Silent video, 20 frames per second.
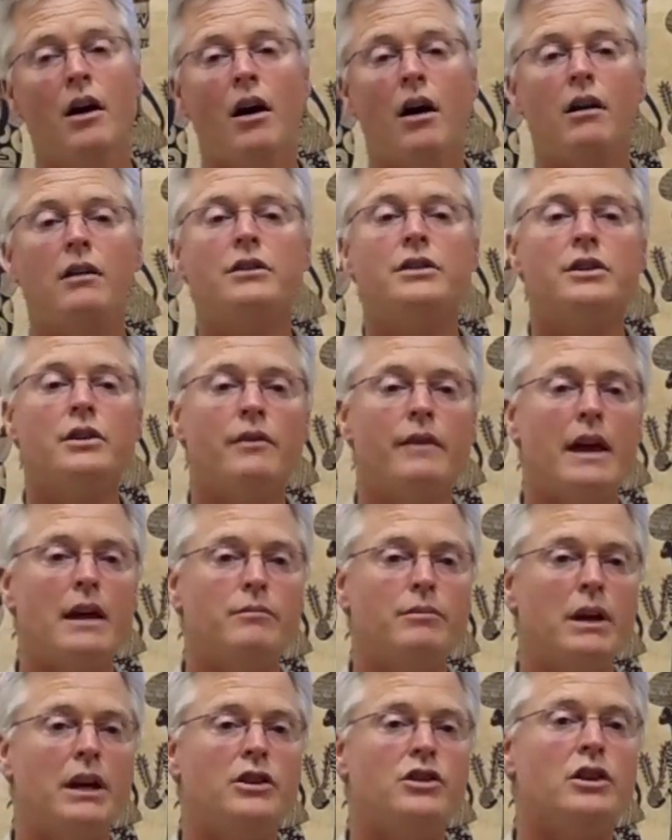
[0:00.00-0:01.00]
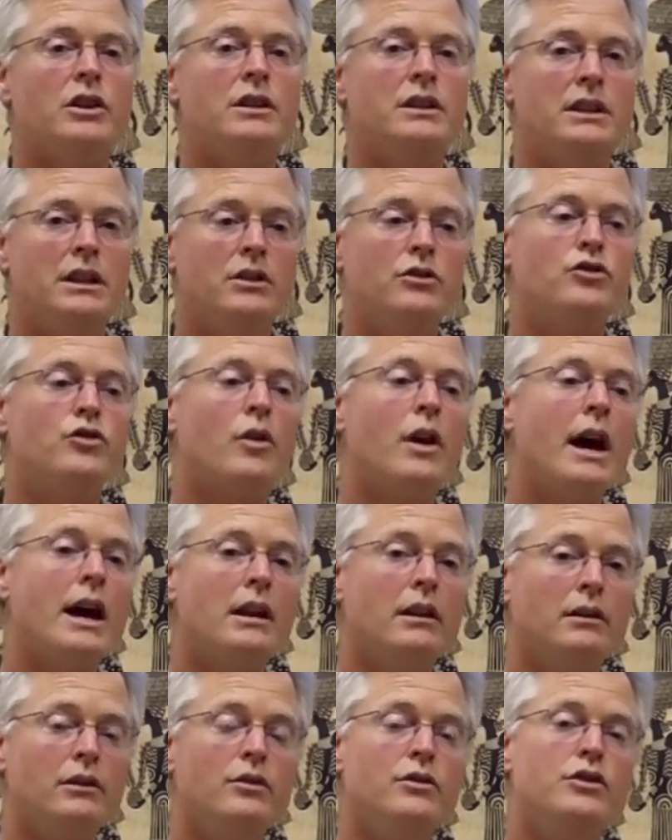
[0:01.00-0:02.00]
Also, that patient did try
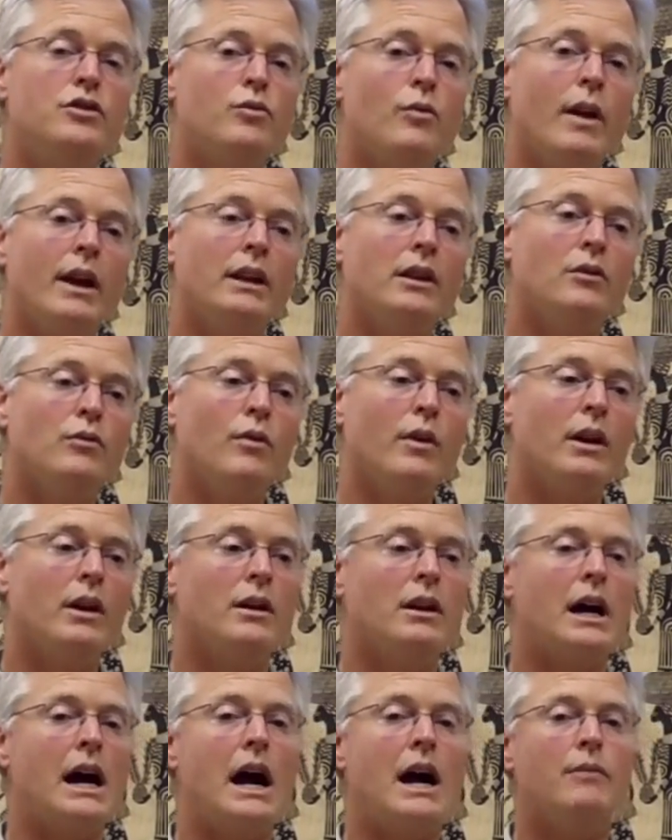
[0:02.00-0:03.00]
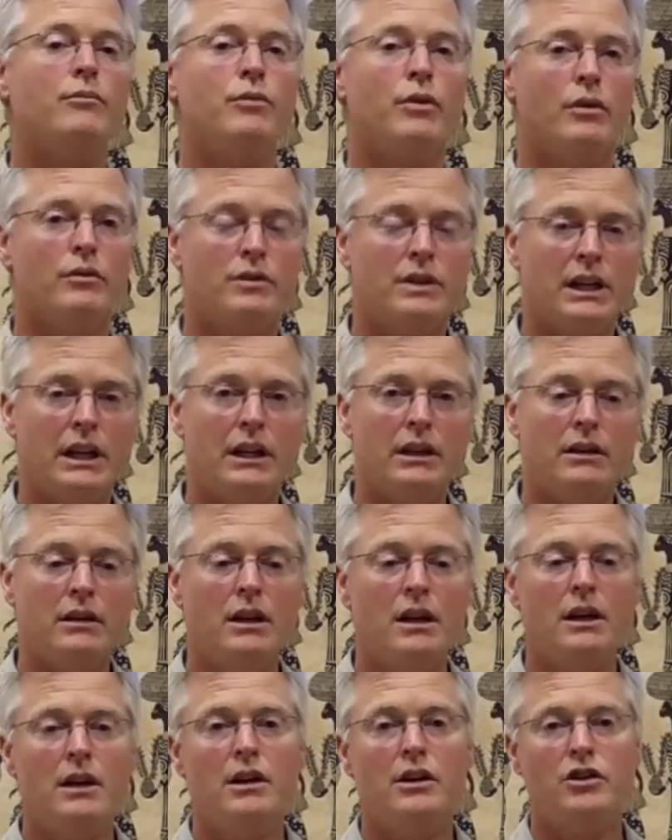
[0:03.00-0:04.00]
to lose weight and went on a high protein
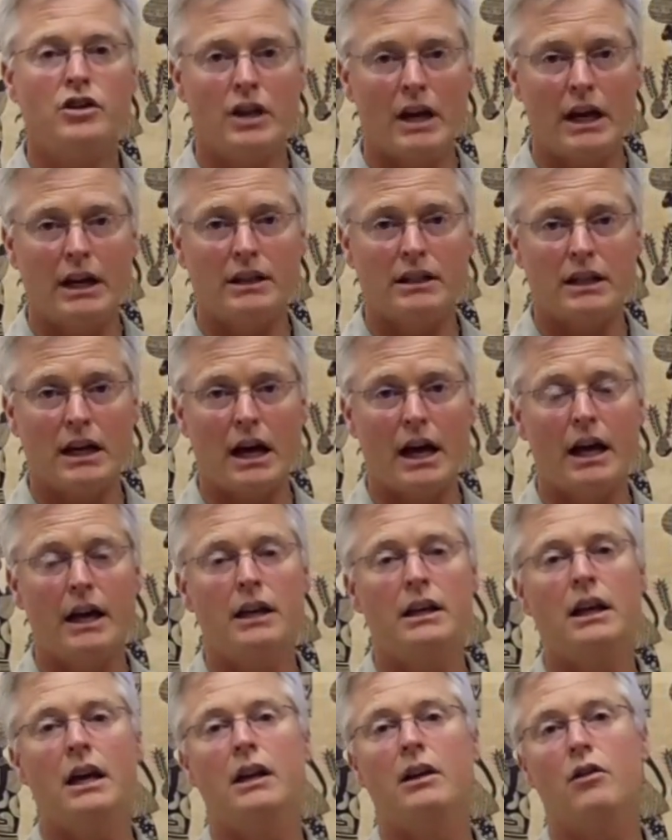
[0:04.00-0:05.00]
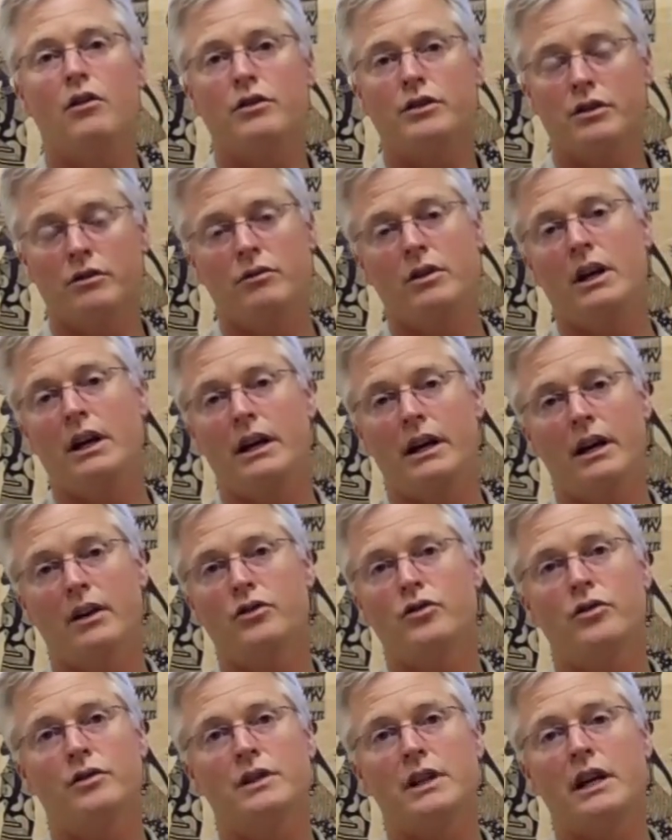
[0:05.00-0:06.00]
shake diet and also did an
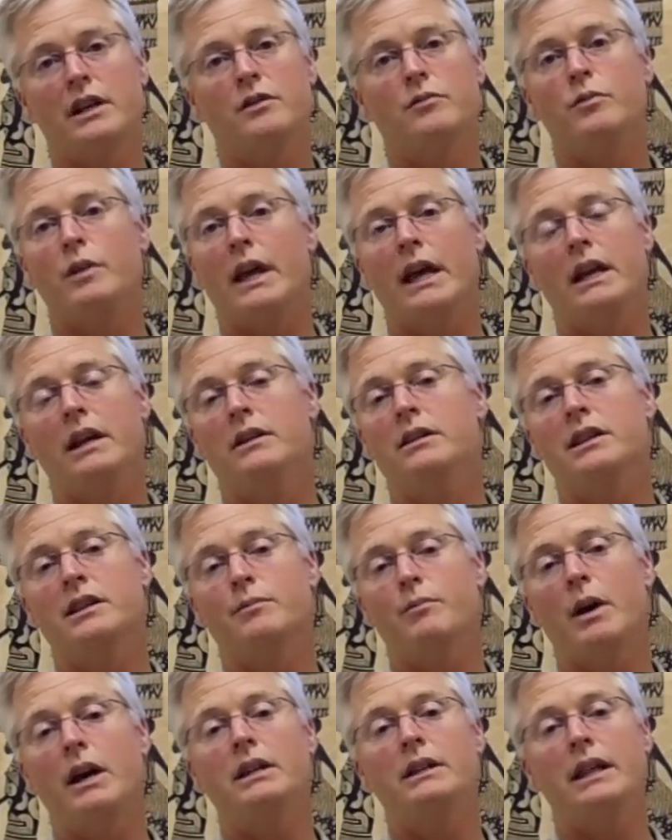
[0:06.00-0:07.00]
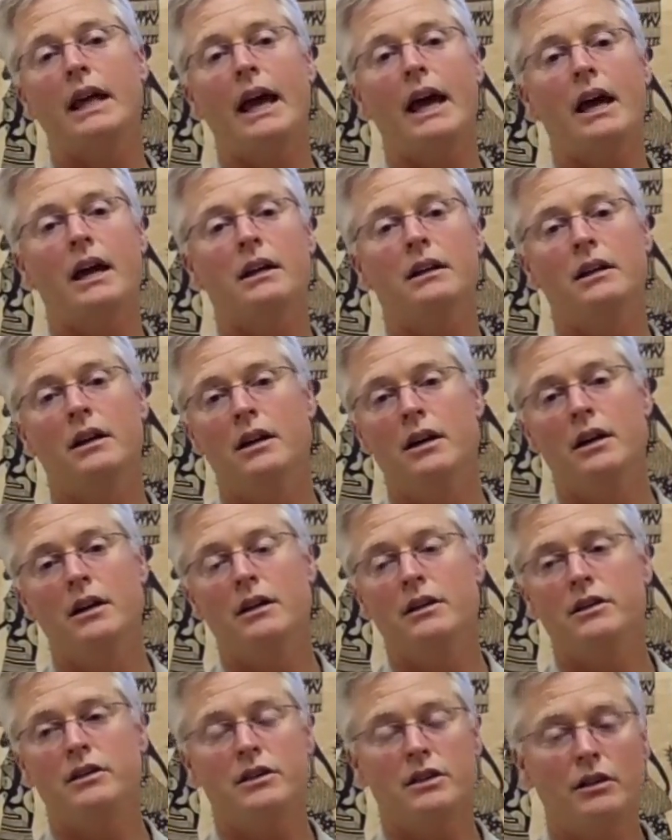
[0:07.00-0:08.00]
exercise plan, and despite that
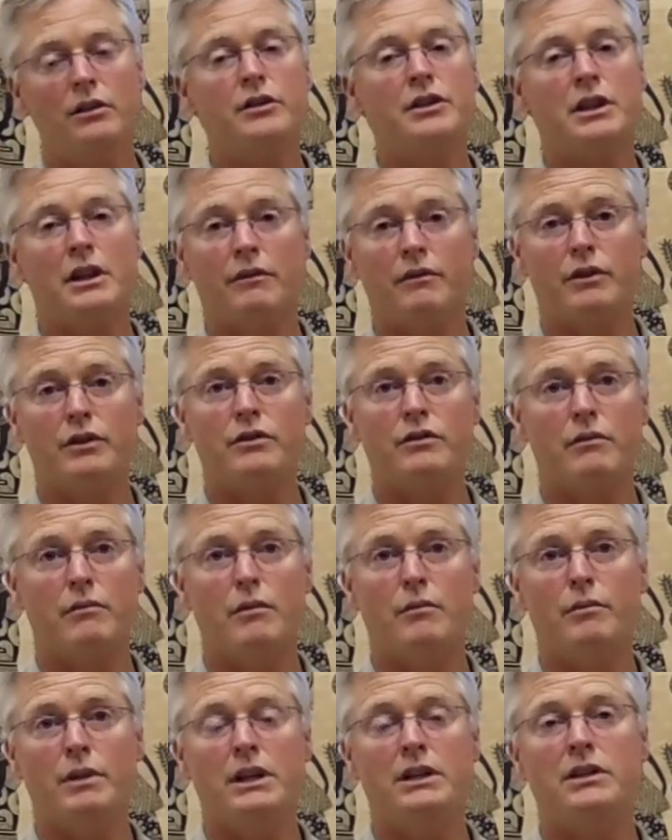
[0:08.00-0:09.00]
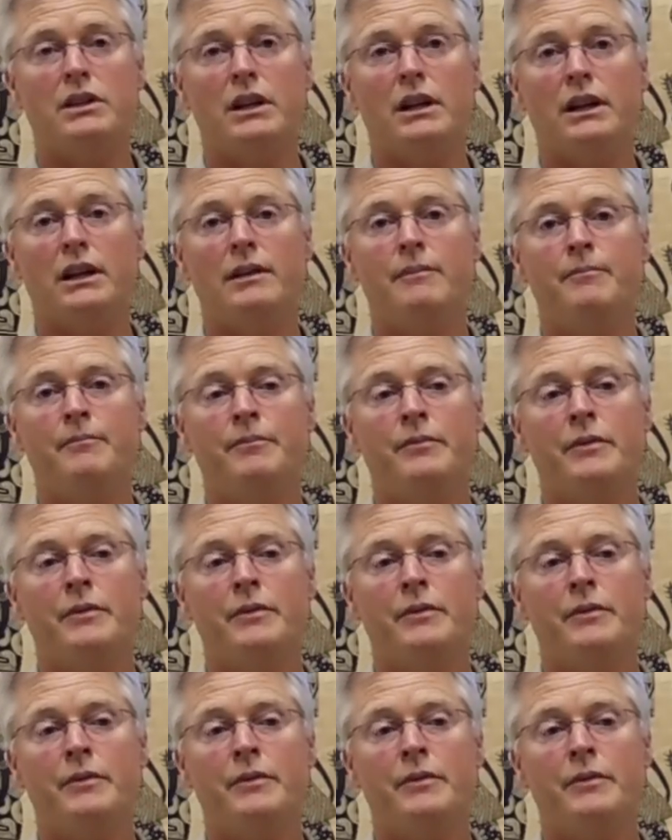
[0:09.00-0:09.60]
still suffers from obesity.